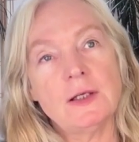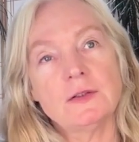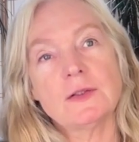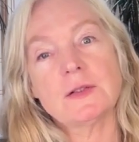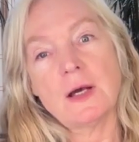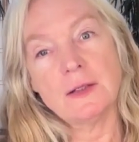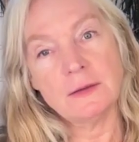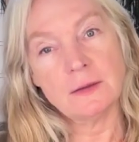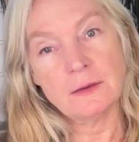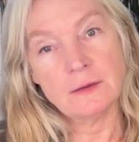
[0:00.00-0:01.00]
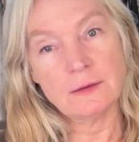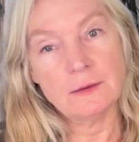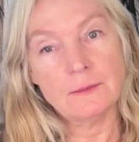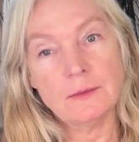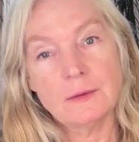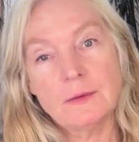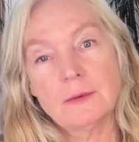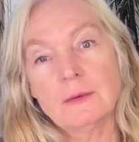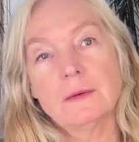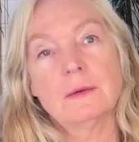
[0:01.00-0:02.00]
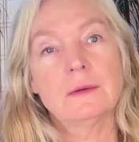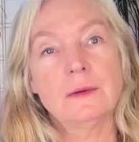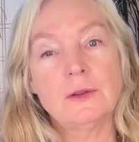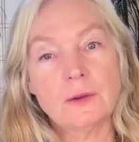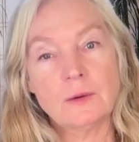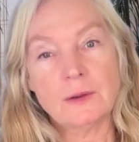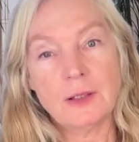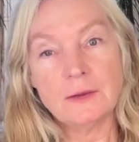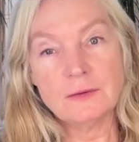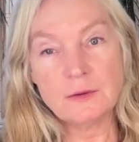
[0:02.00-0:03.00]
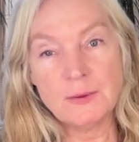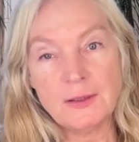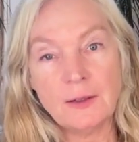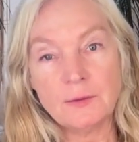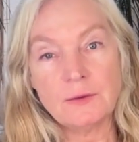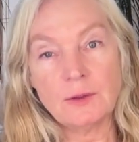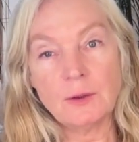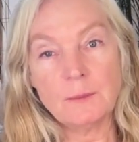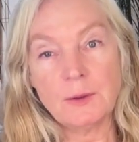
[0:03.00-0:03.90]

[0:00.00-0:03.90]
had just gotten on the, gotten to be out there,